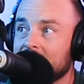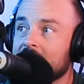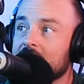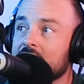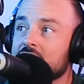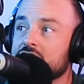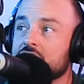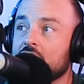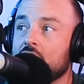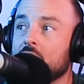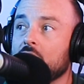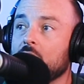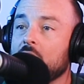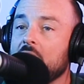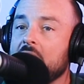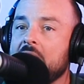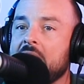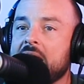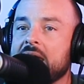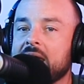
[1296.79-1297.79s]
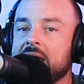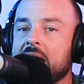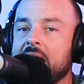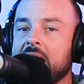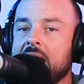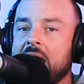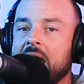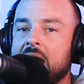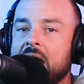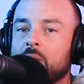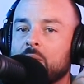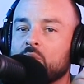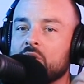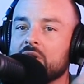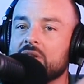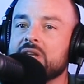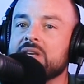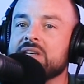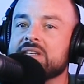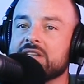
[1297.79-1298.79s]
Yeah. So I
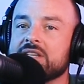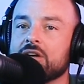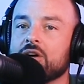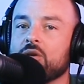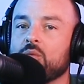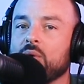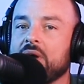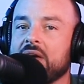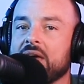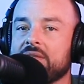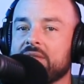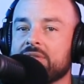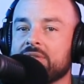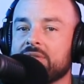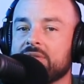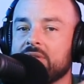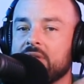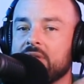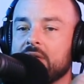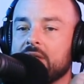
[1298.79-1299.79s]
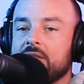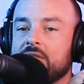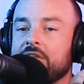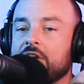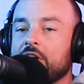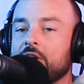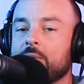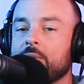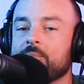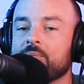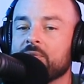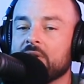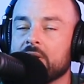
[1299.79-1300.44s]
really deal with the